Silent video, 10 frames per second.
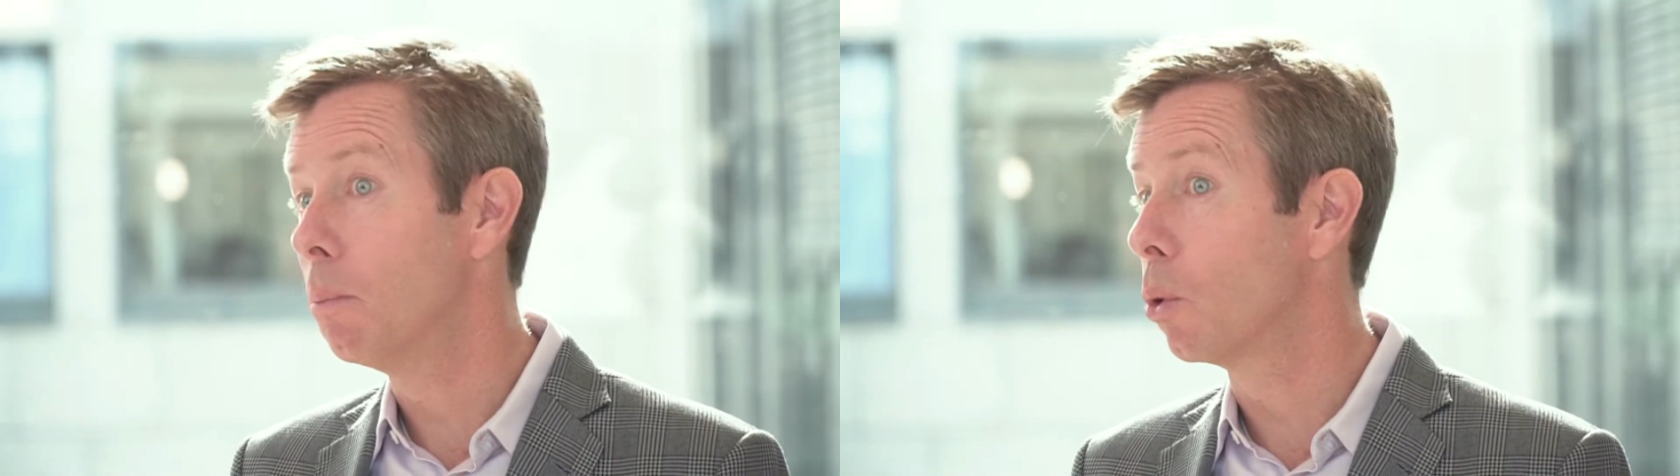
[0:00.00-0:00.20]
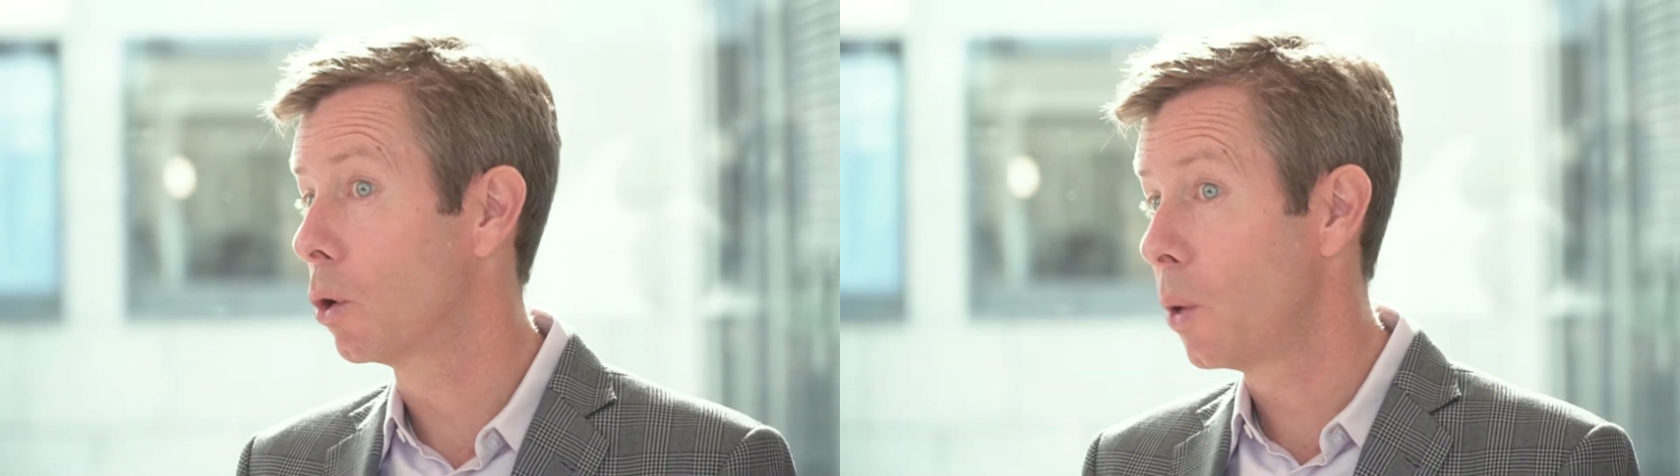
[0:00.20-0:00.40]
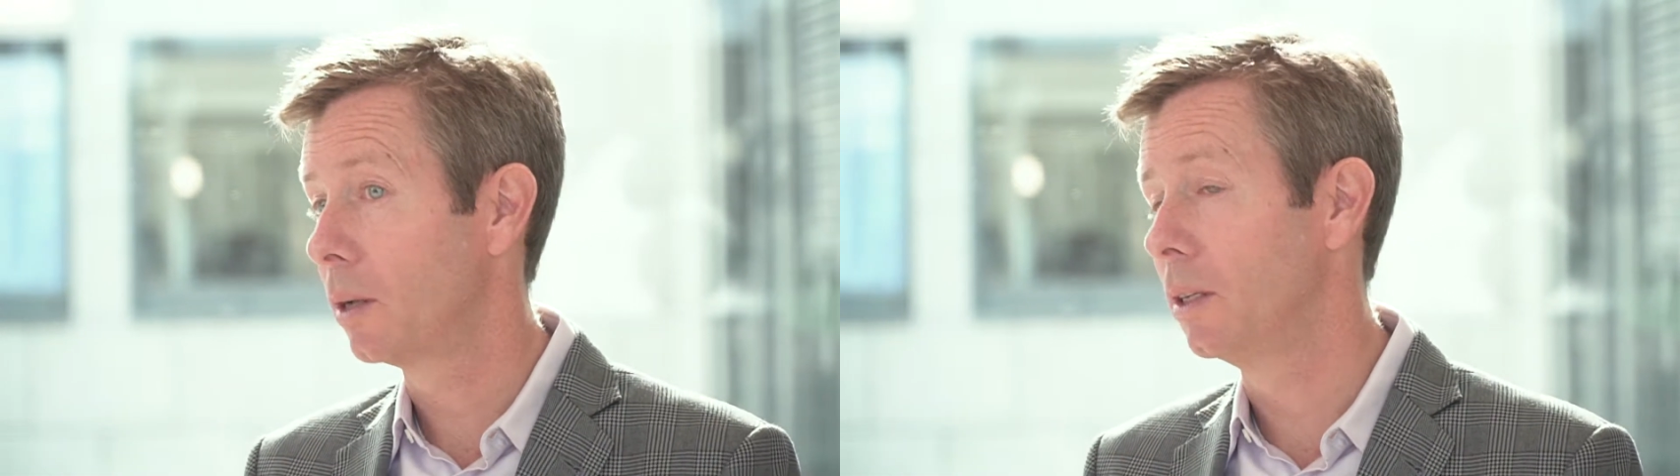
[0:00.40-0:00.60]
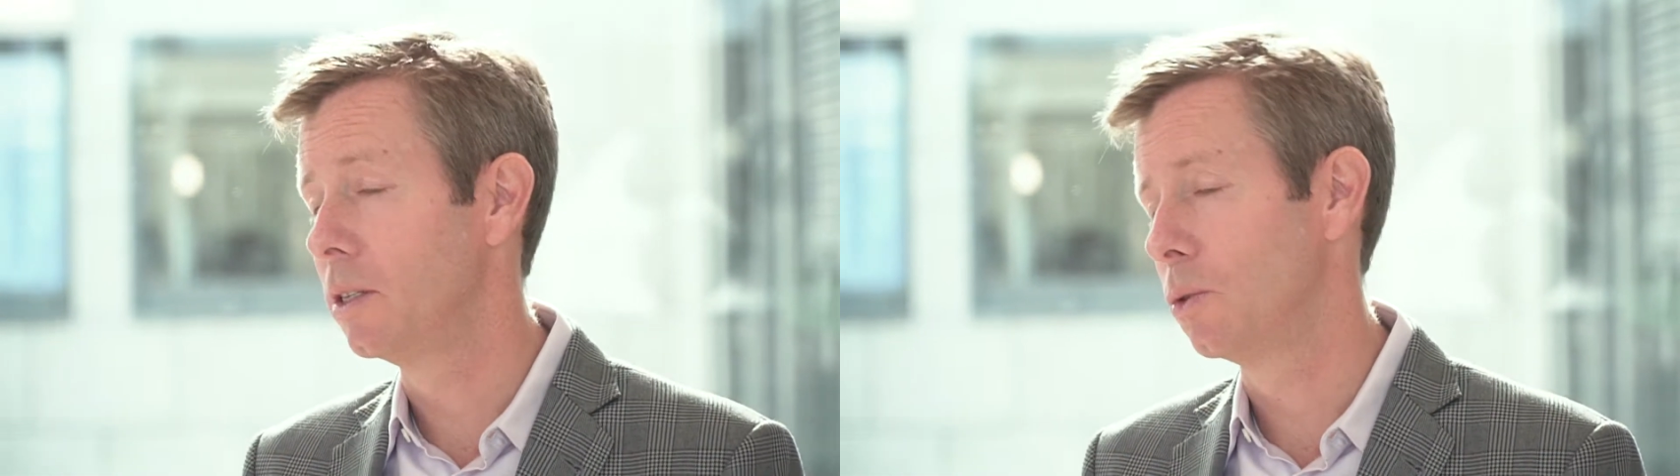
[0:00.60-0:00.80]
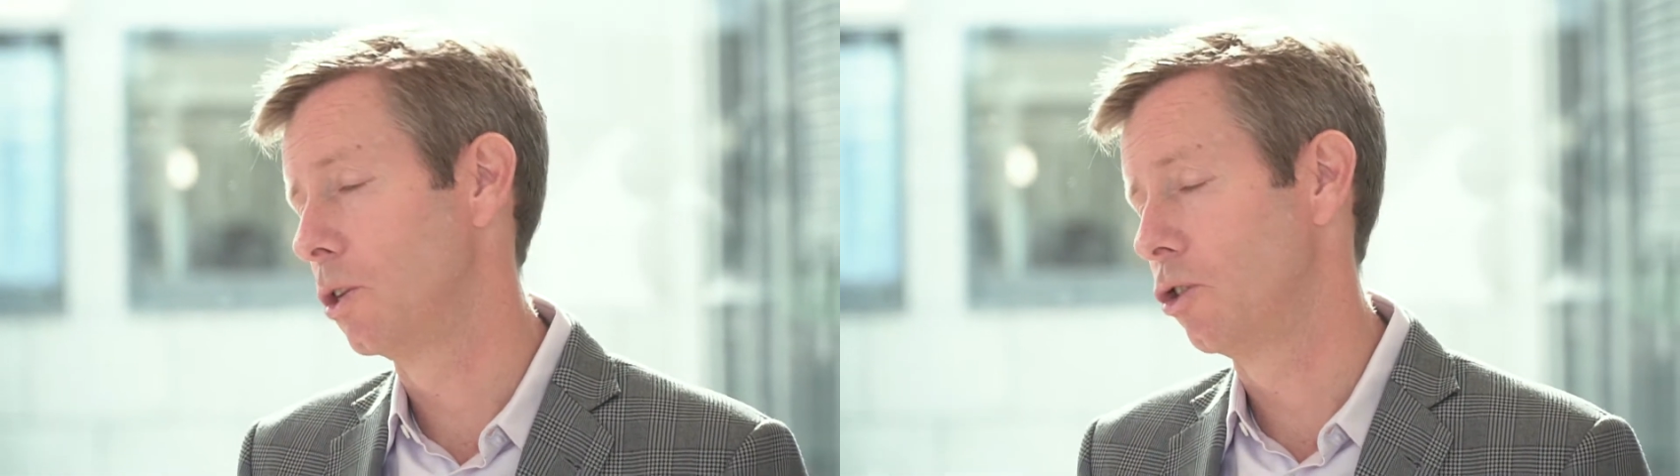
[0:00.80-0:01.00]
more
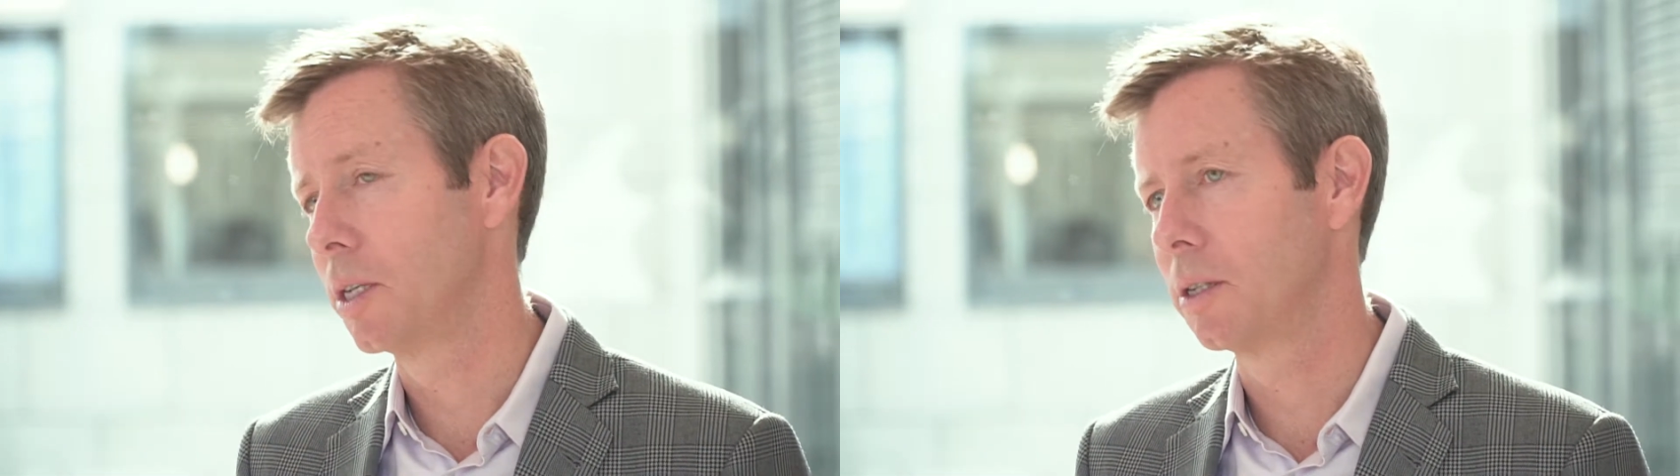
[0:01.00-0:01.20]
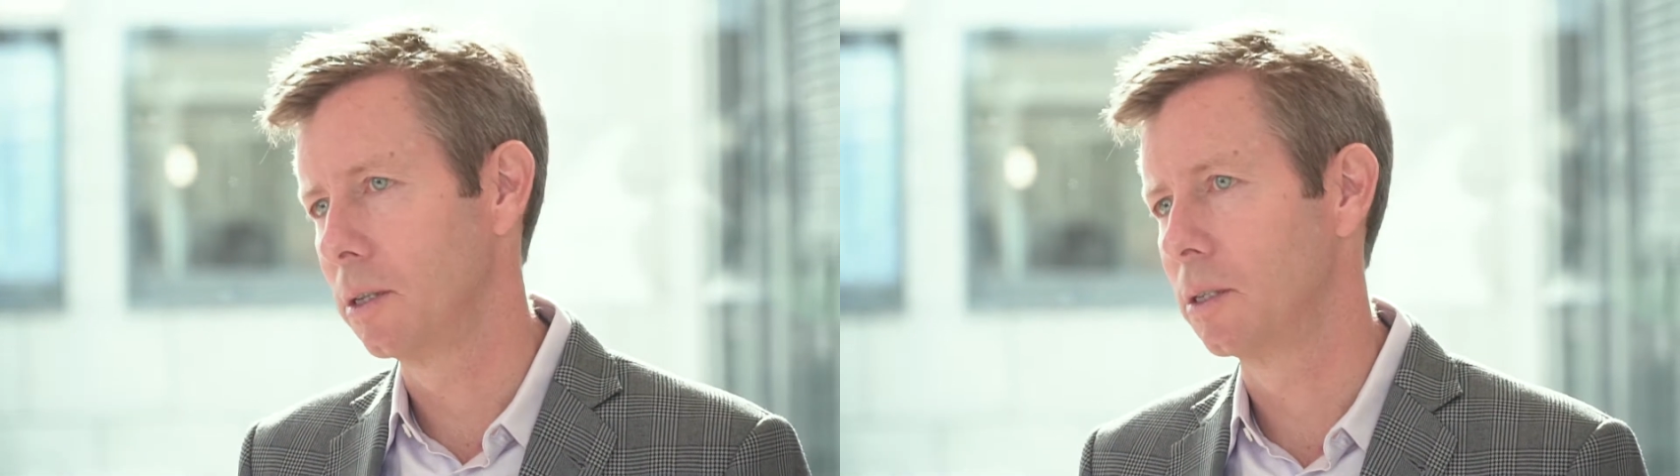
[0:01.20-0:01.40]
quickly to address